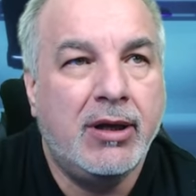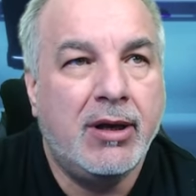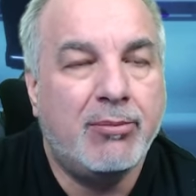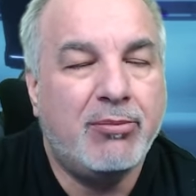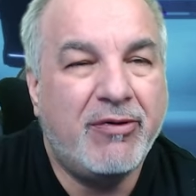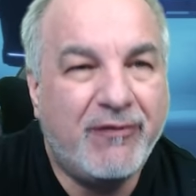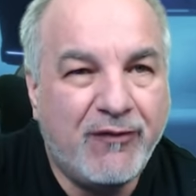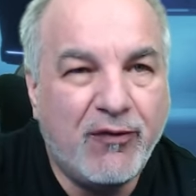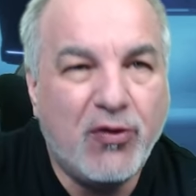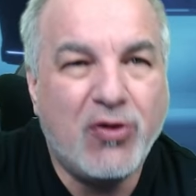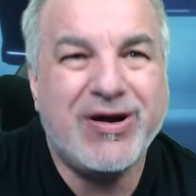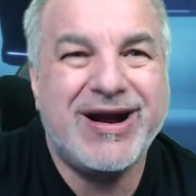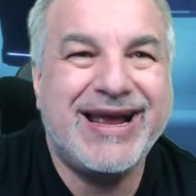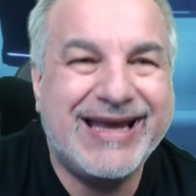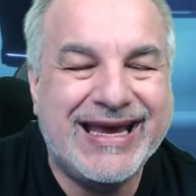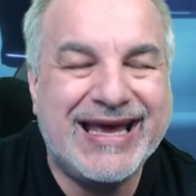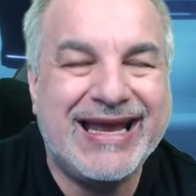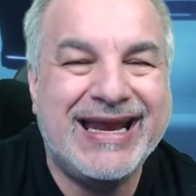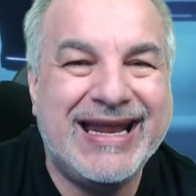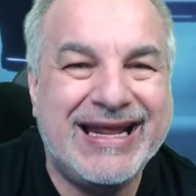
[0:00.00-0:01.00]
before I
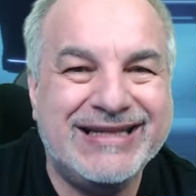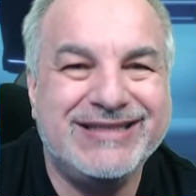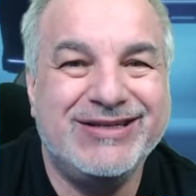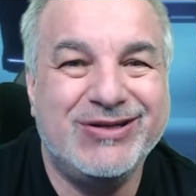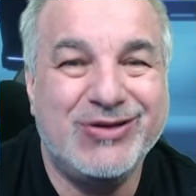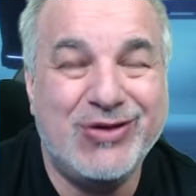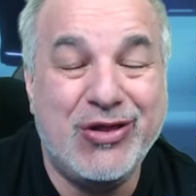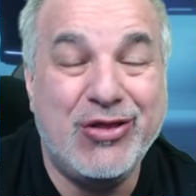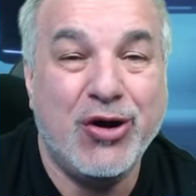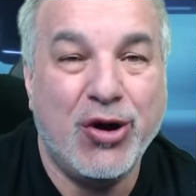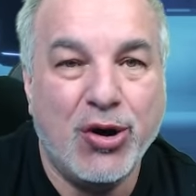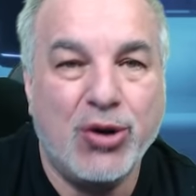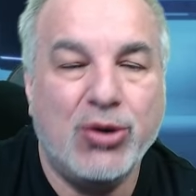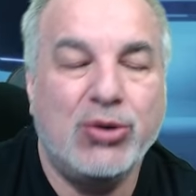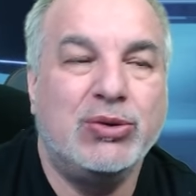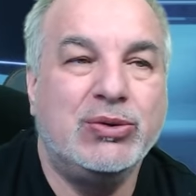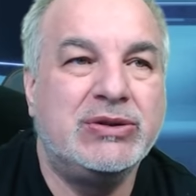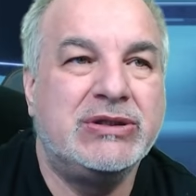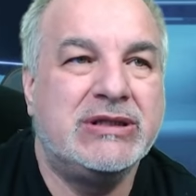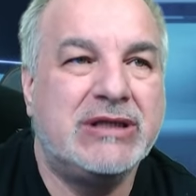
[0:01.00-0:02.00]
get into
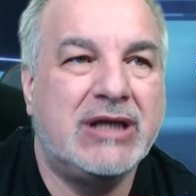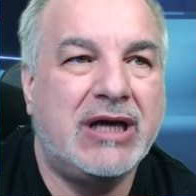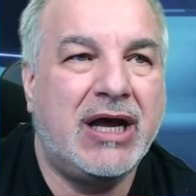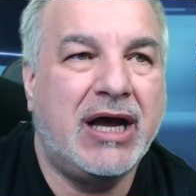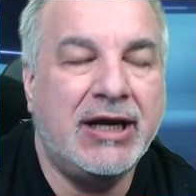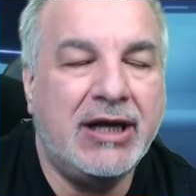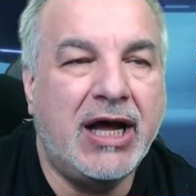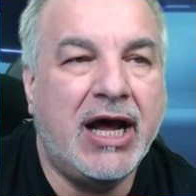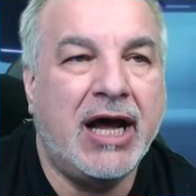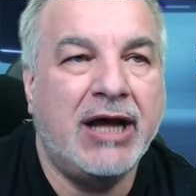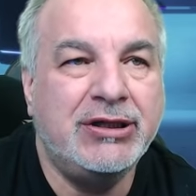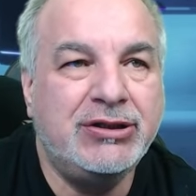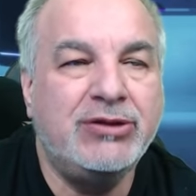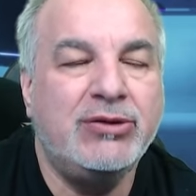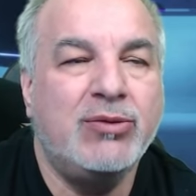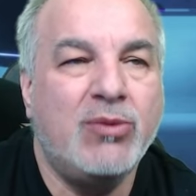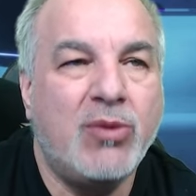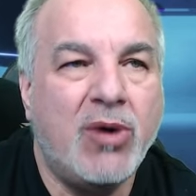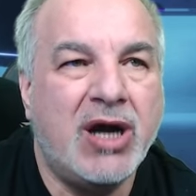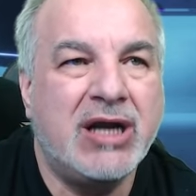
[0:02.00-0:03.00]
those, I, I
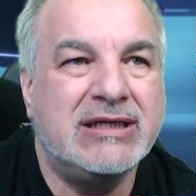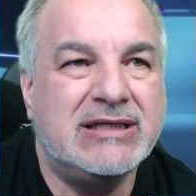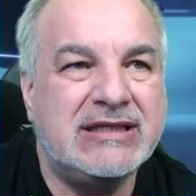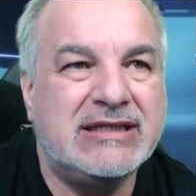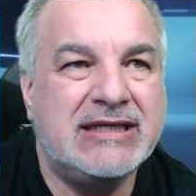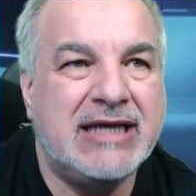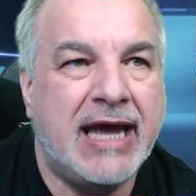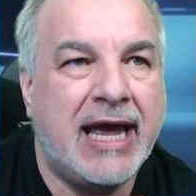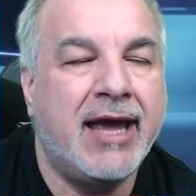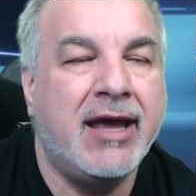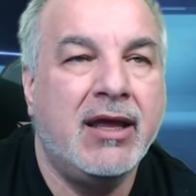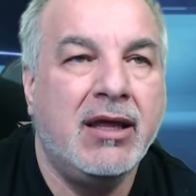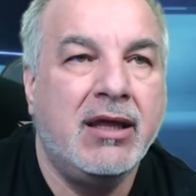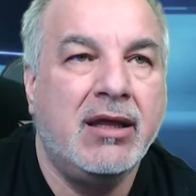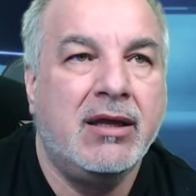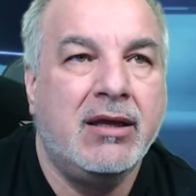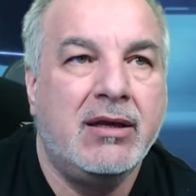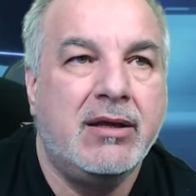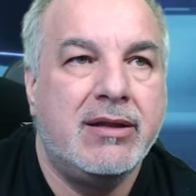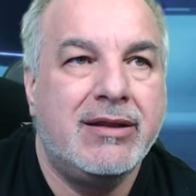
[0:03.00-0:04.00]
do want to say
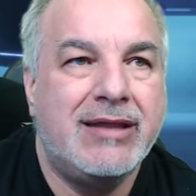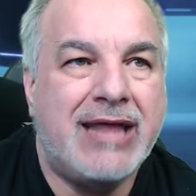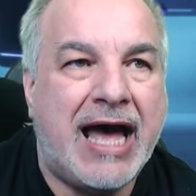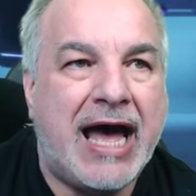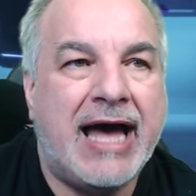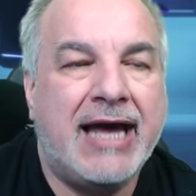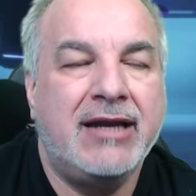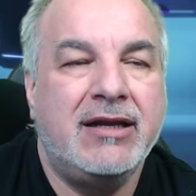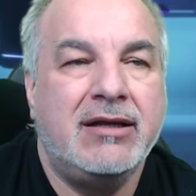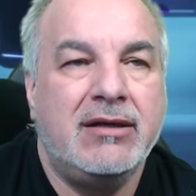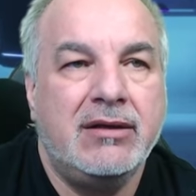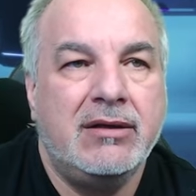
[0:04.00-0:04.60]
that